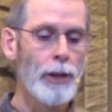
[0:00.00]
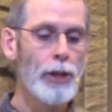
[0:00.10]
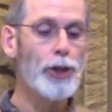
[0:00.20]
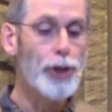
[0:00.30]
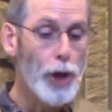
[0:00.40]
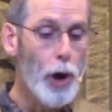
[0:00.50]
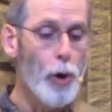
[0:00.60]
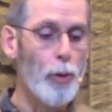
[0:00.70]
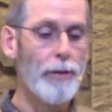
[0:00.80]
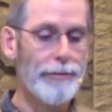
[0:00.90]

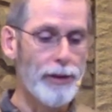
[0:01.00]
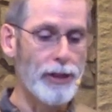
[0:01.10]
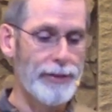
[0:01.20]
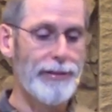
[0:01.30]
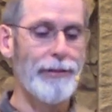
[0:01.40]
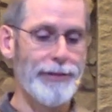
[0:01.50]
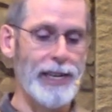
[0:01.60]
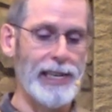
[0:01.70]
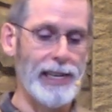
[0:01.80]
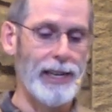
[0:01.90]
So, verse
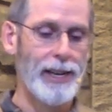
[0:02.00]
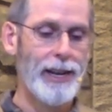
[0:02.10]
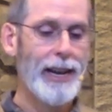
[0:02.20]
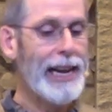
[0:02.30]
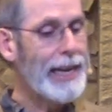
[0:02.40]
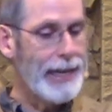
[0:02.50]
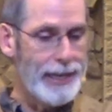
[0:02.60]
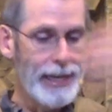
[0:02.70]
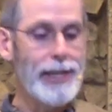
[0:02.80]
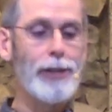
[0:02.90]
15, he
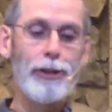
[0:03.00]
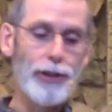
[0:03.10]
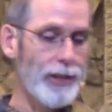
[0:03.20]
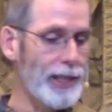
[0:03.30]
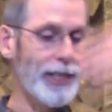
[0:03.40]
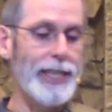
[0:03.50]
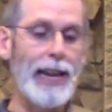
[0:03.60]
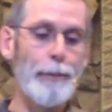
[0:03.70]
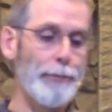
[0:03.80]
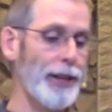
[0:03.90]
continues on this
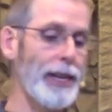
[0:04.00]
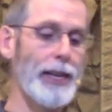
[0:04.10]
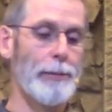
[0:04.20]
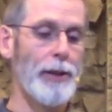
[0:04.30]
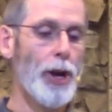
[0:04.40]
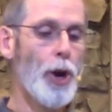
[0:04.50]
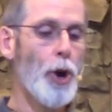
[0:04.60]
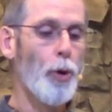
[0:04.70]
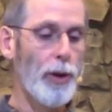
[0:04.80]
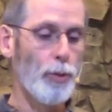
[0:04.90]
same theme
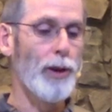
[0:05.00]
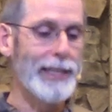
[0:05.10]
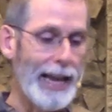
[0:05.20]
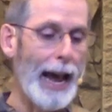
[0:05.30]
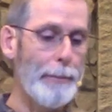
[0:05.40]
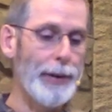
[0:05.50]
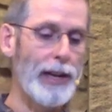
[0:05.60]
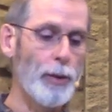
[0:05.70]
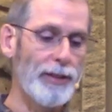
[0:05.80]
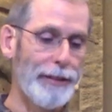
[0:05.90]
with what's
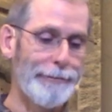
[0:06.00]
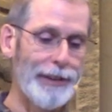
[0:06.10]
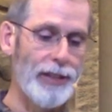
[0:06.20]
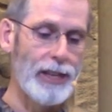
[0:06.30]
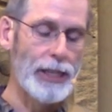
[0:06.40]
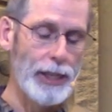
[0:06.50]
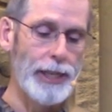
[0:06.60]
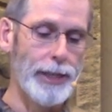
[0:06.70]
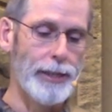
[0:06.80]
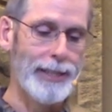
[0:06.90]
happening with the fifth
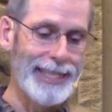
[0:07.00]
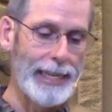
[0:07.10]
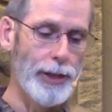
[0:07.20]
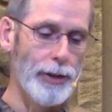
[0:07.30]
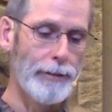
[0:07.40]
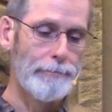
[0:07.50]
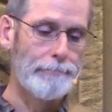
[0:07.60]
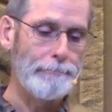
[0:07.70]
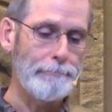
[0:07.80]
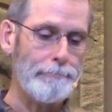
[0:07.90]
seal. seal.
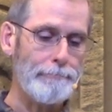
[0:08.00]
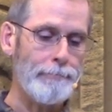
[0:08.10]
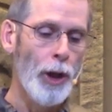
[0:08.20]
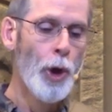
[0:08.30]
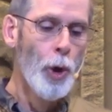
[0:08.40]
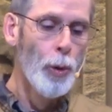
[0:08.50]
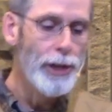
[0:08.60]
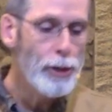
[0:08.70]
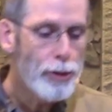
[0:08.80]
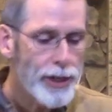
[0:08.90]
When
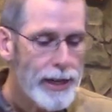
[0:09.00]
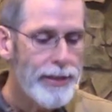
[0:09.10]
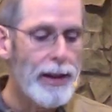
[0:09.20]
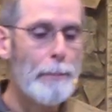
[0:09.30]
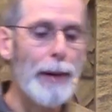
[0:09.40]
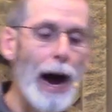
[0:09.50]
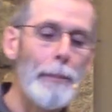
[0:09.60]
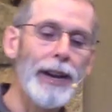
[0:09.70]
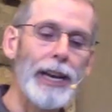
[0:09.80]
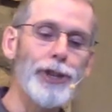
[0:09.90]
you see the
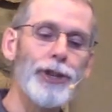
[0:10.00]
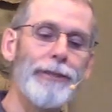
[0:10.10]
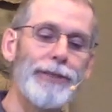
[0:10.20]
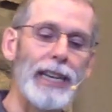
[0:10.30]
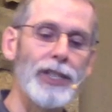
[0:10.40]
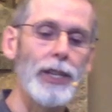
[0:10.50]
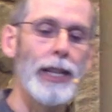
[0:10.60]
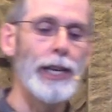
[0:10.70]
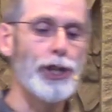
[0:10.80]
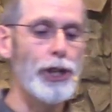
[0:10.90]
abomination of
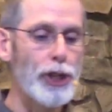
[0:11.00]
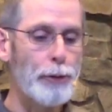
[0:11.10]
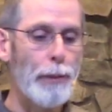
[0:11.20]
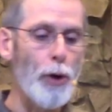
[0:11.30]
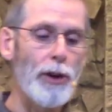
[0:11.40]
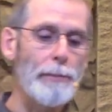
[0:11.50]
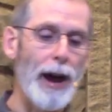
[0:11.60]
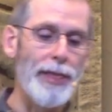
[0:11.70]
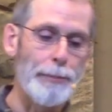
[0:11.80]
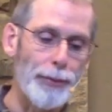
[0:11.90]
desolation spoken
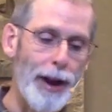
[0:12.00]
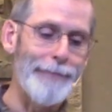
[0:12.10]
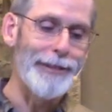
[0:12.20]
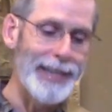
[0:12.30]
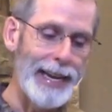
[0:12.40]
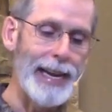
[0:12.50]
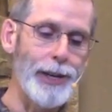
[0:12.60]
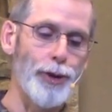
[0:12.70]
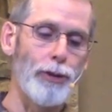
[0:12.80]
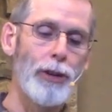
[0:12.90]
by the prophet
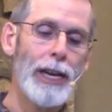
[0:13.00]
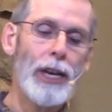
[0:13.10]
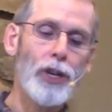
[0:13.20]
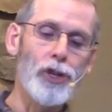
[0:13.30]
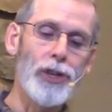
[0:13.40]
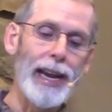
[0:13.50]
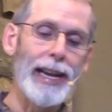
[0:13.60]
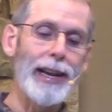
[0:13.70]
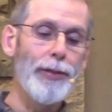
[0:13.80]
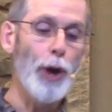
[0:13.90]
Daniel
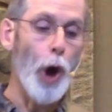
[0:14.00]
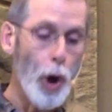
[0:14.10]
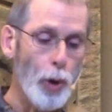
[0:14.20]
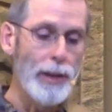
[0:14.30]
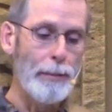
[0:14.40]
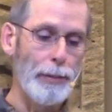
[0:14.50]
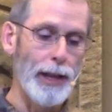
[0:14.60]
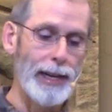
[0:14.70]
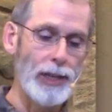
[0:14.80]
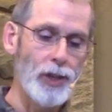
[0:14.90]
standing in the holy
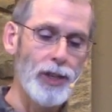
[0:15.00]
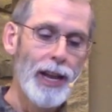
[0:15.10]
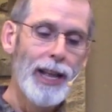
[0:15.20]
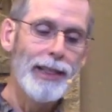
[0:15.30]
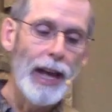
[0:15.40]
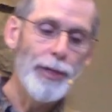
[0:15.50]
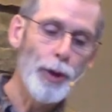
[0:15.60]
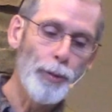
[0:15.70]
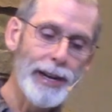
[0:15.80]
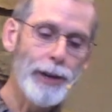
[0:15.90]
place, let
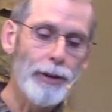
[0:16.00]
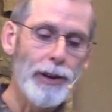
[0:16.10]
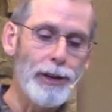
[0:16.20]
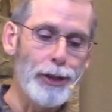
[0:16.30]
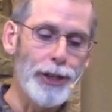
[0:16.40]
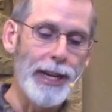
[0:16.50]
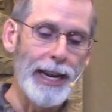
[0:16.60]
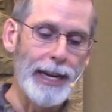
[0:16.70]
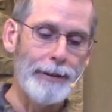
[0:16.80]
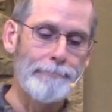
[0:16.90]
the reader
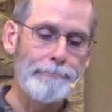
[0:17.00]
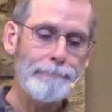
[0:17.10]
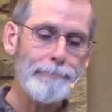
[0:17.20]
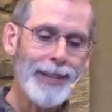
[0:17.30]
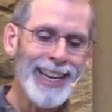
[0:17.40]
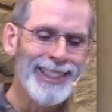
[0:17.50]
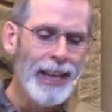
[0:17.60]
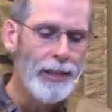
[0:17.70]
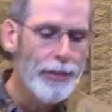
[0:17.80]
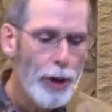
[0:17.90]
understand and
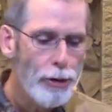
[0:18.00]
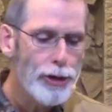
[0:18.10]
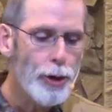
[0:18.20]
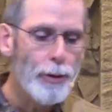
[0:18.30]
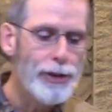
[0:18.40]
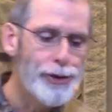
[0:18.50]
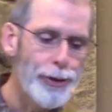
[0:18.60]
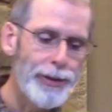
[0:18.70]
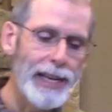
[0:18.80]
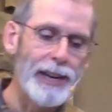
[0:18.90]
let those who are in
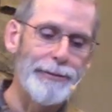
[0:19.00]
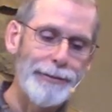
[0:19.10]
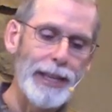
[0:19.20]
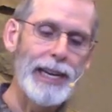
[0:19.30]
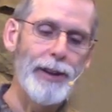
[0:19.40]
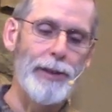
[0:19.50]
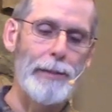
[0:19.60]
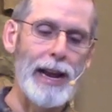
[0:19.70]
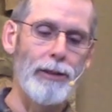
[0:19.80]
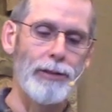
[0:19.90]
Judea flee to the
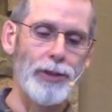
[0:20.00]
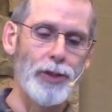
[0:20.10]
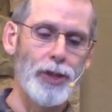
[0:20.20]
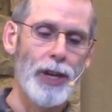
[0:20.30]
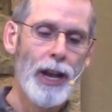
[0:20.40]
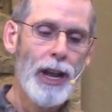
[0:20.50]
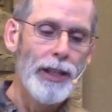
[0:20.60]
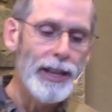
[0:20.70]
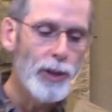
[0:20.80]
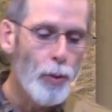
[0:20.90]
mountains.
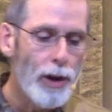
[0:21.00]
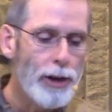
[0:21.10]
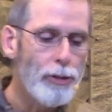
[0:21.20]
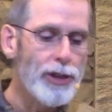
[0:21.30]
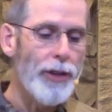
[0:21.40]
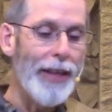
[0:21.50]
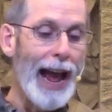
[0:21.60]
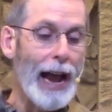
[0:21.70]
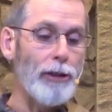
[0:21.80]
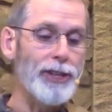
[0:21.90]
Let the one who's on the
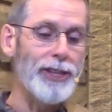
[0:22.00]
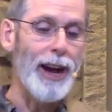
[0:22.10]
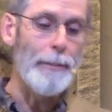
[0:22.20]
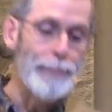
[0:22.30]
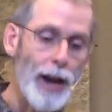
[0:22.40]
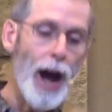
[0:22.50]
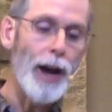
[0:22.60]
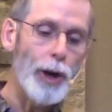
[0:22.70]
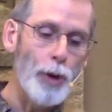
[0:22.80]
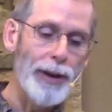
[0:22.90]
housetop
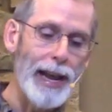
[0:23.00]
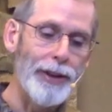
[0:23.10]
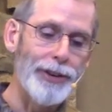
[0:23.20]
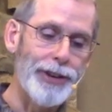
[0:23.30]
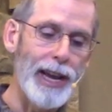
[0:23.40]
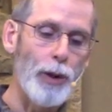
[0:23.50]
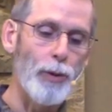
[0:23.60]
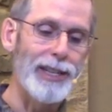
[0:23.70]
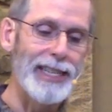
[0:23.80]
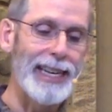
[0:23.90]
not go down to take
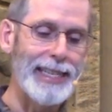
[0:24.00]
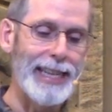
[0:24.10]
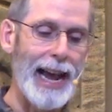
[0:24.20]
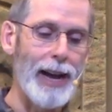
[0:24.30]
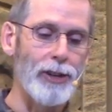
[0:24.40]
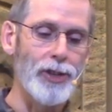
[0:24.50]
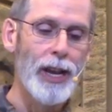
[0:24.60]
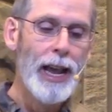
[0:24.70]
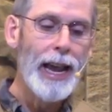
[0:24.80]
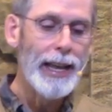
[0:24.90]
what's in his house.
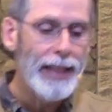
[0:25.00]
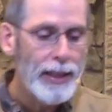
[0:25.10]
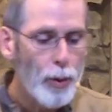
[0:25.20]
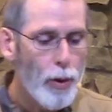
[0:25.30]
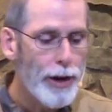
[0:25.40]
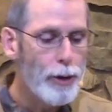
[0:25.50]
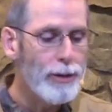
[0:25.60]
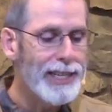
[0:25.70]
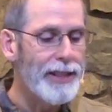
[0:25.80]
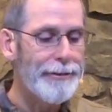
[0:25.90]
And let the one who
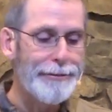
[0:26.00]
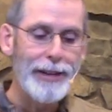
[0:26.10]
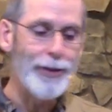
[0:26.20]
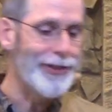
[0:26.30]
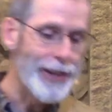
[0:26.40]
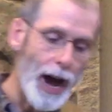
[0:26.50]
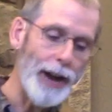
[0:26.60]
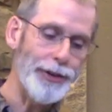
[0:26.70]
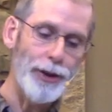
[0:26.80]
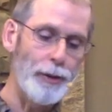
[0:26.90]
is in the field
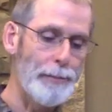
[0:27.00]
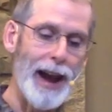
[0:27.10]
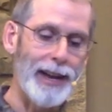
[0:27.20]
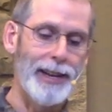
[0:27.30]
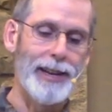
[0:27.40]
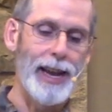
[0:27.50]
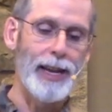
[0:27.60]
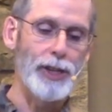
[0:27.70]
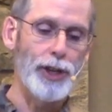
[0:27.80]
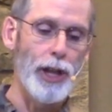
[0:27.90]
not turn back to take
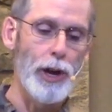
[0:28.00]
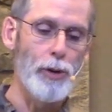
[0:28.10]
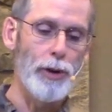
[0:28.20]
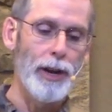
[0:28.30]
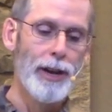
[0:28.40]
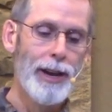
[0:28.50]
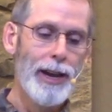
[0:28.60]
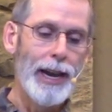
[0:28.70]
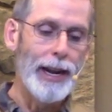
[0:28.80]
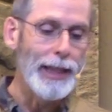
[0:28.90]
his cloak.
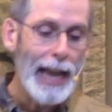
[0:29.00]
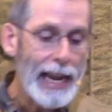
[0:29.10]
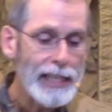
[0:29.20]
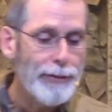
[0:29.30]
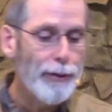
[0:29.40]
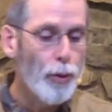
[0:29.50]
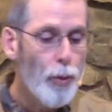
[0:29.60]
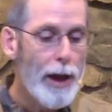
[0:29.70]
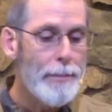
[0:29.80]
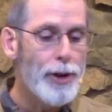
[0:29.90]
And alas, for
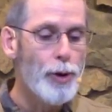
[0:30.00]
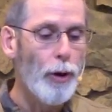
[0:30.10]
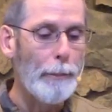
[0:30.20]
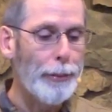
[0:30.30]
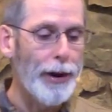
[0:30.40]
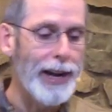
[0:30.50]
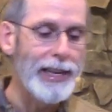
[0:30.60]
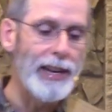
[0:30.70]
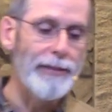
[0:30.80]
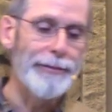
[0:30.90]
women who are
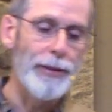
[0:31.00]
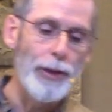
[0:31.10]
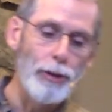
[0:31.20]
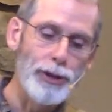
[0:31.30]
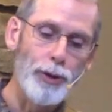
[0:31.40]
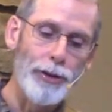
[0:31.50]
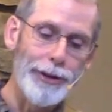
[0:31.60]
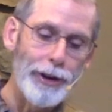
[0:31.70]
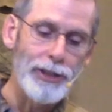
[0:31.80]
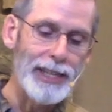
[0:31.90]
pregnant and for those who are
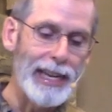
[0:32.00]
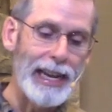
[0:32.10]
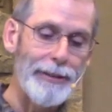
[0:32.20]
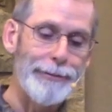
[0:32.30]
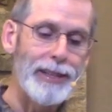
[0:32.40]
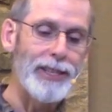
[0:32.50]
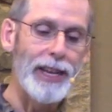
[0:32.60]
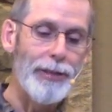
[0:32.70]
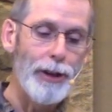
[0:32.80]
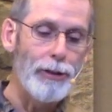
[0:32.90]
nursing infants
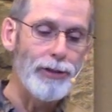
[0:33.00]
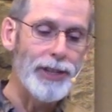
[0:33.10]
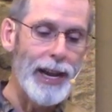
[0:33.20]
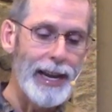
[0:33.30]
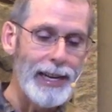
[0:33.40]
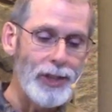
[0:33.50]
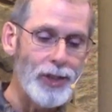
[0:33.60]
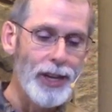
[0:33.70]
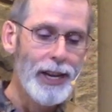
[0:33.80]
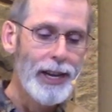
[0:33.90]
in those
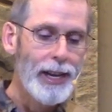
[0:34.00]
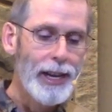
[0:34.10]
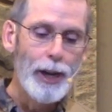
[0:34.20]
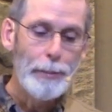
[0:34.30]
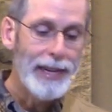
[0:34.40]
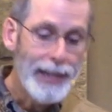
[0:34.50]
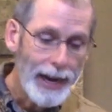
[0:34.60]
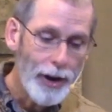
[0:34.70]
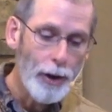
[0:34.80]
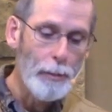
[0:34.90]
days, it'll be
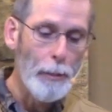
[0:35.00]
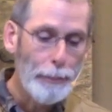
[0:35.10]
terrible.